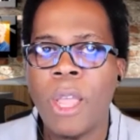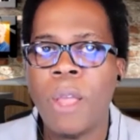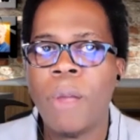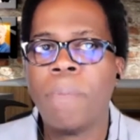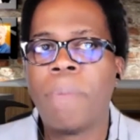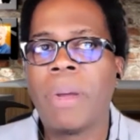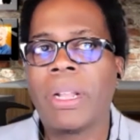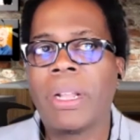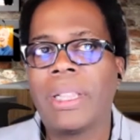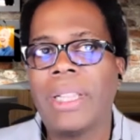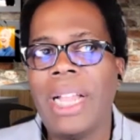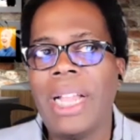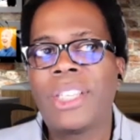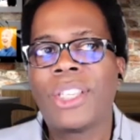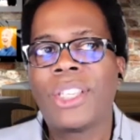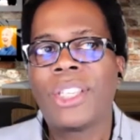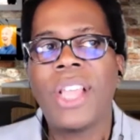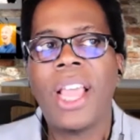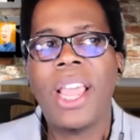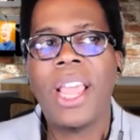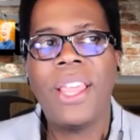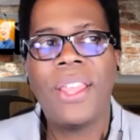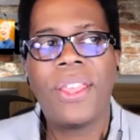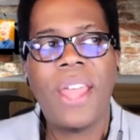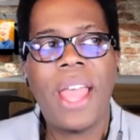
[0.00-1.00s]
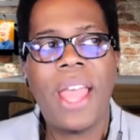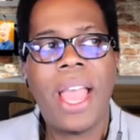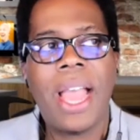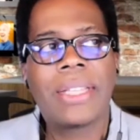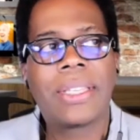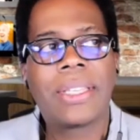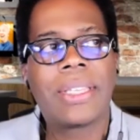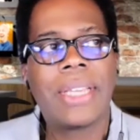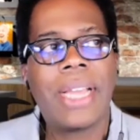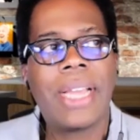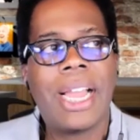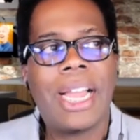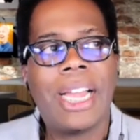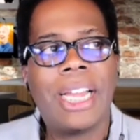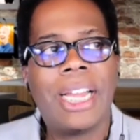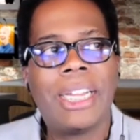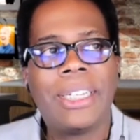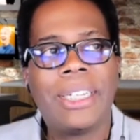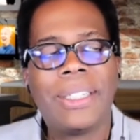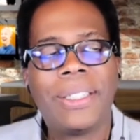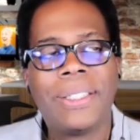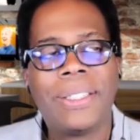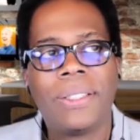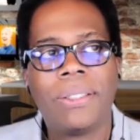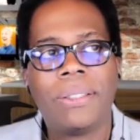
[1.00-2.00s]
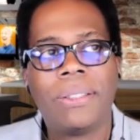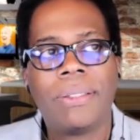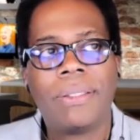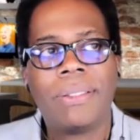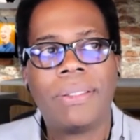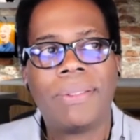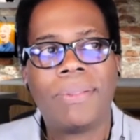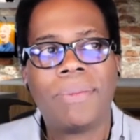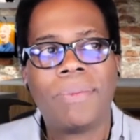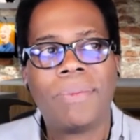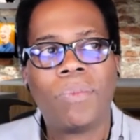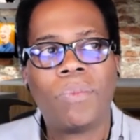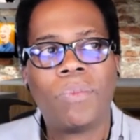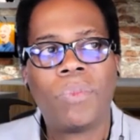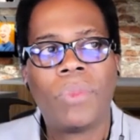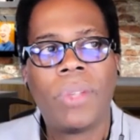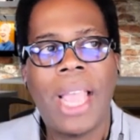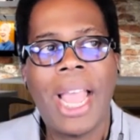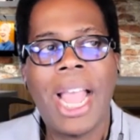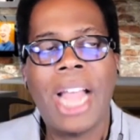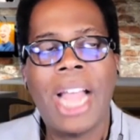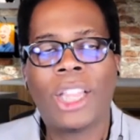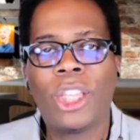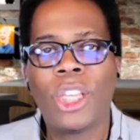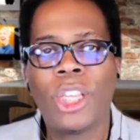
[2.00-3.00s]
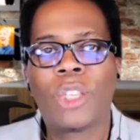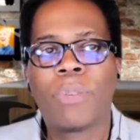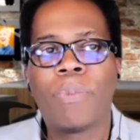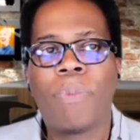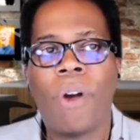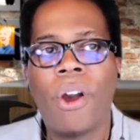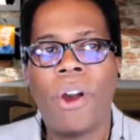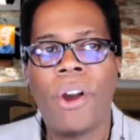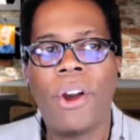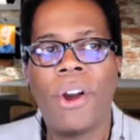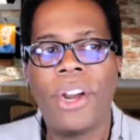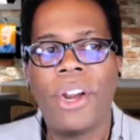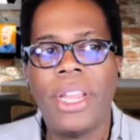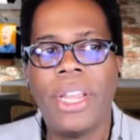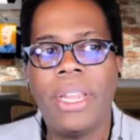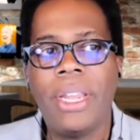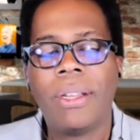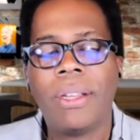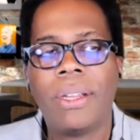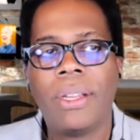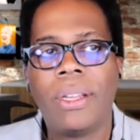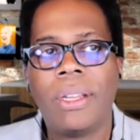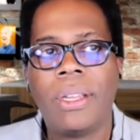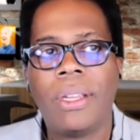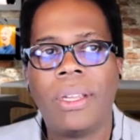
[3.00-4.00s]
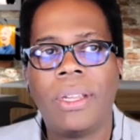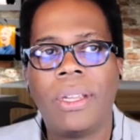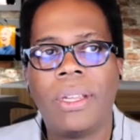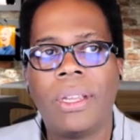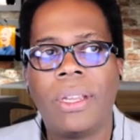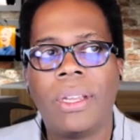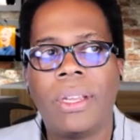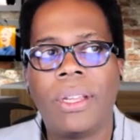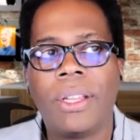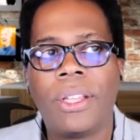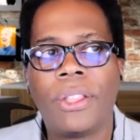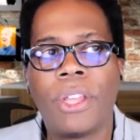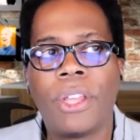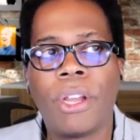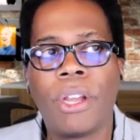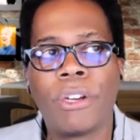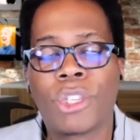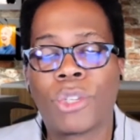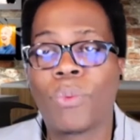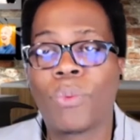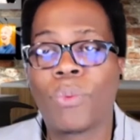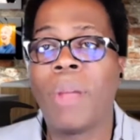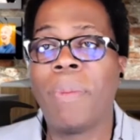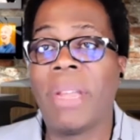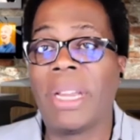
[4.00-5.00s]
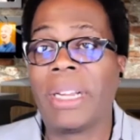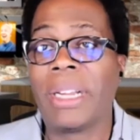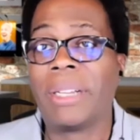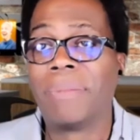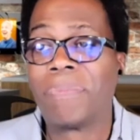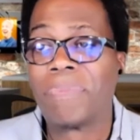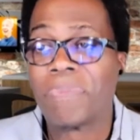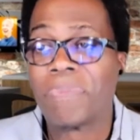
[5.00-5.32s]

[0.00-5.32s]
But let's say that at this party, there's swimming.